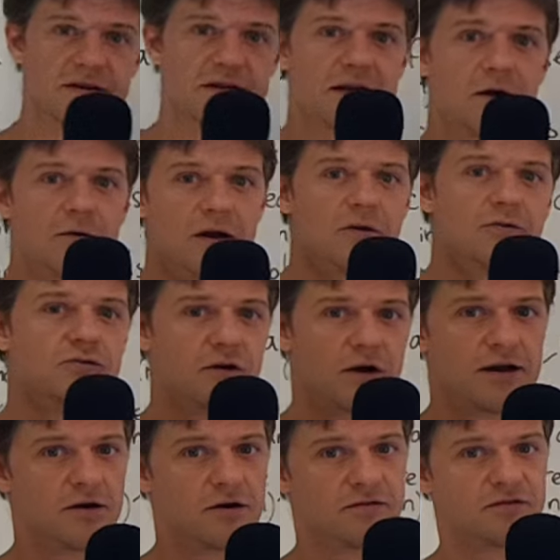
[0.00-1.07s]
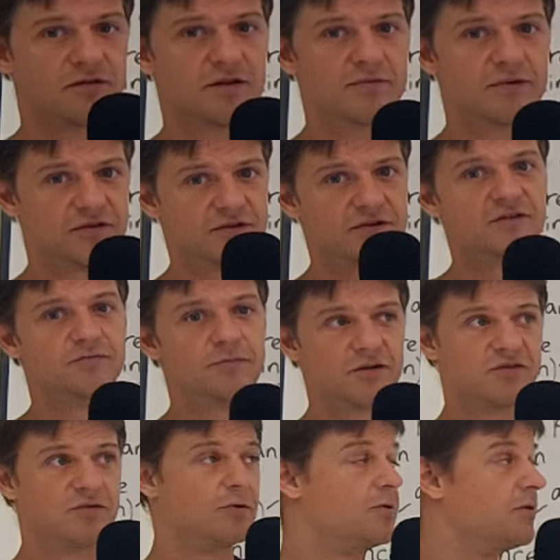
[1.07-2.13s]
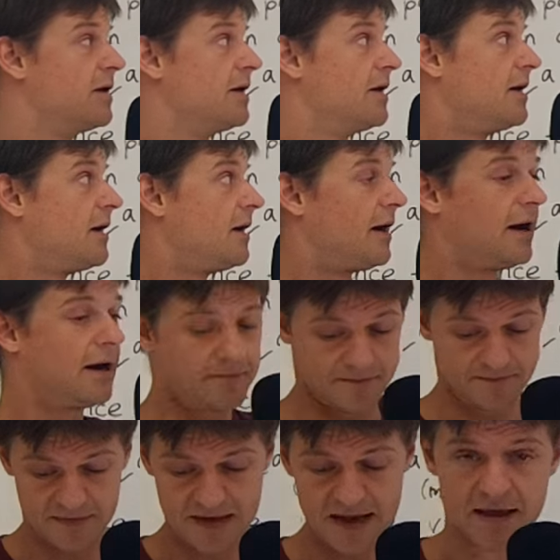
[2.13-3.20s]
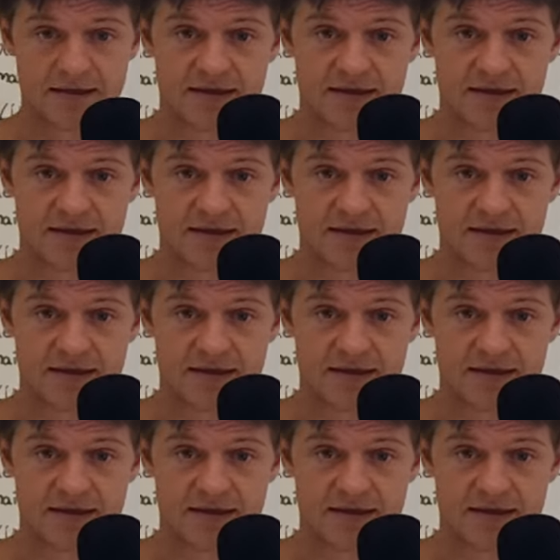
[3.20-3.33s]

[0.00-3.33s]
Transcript: video and I'll try and answer them as soon as possible. Um, yeah,